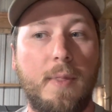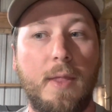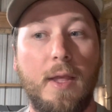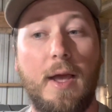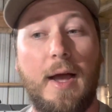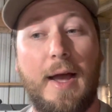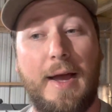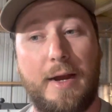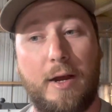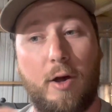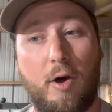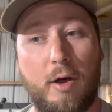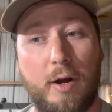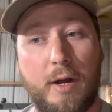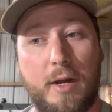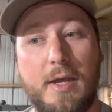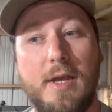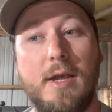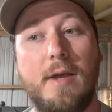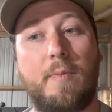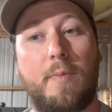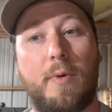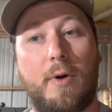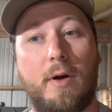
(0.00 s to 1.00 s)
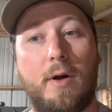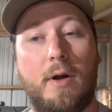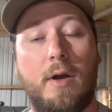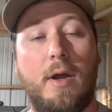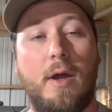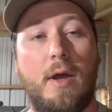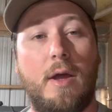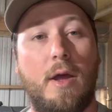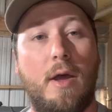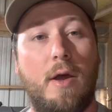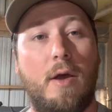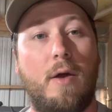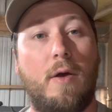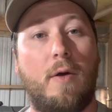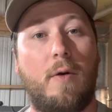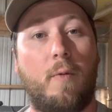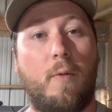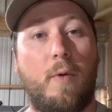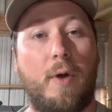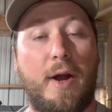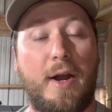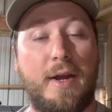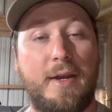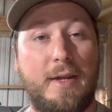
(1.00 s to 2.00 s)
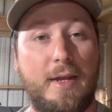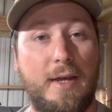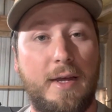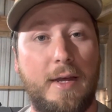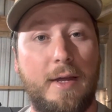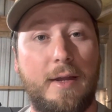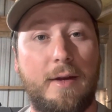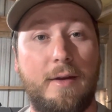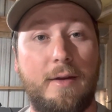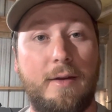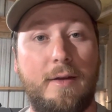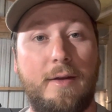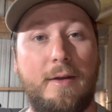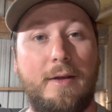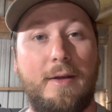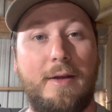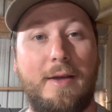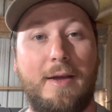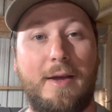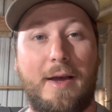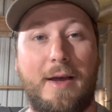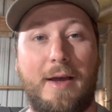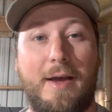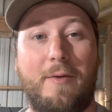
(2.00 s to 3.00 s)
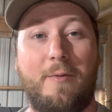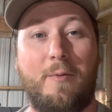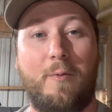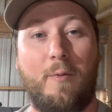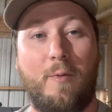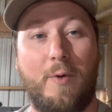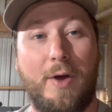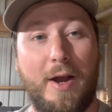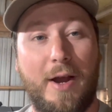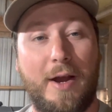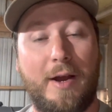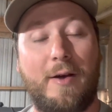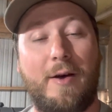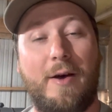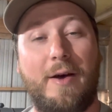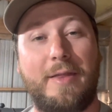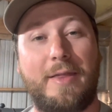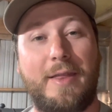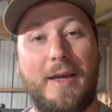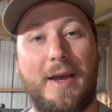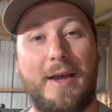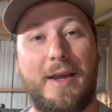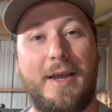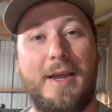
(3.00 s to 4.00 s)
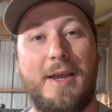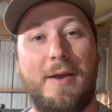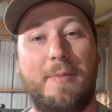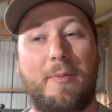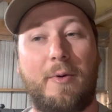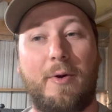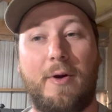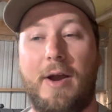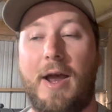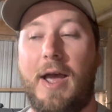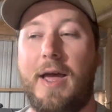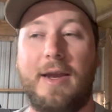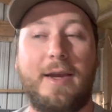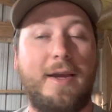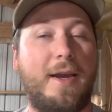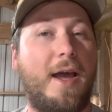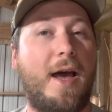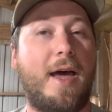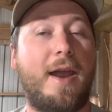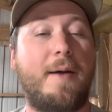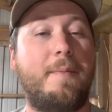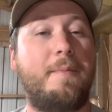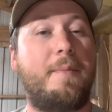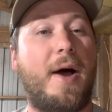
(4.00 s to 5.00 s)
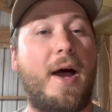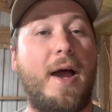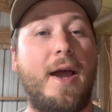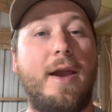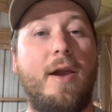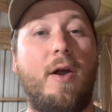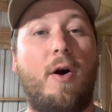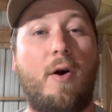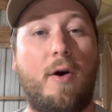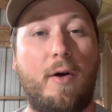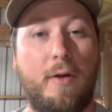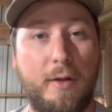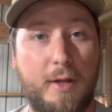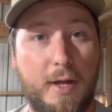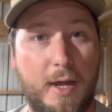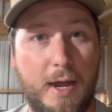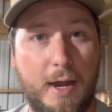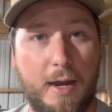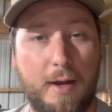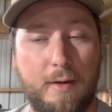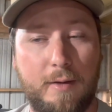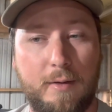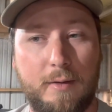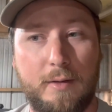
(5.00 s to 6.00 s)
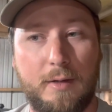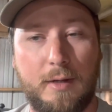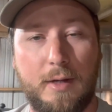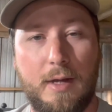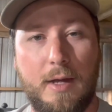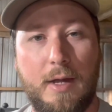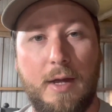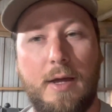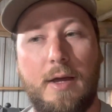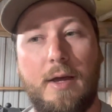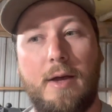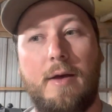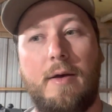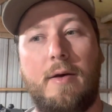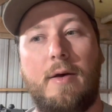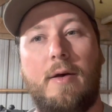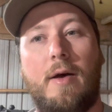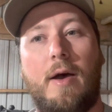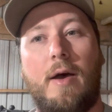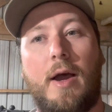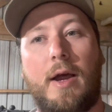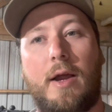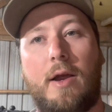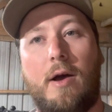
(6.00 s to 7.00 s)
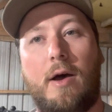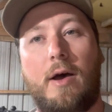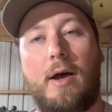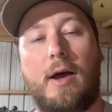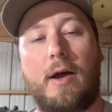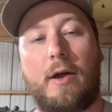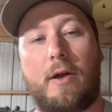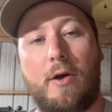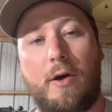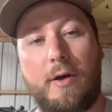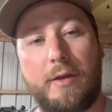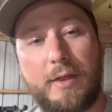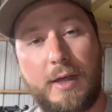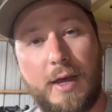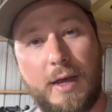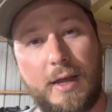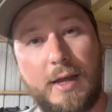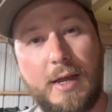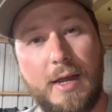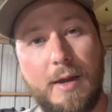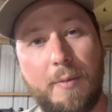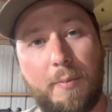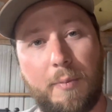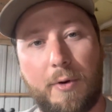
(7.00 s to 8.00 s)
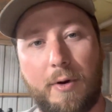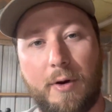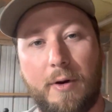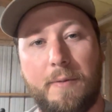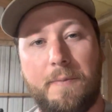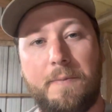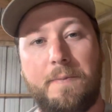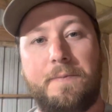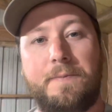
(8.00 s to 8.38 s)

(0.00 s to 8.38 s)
I caught a keeper. What I did when I caught that keeper, hadn't got a bite all day. I caught that keeper.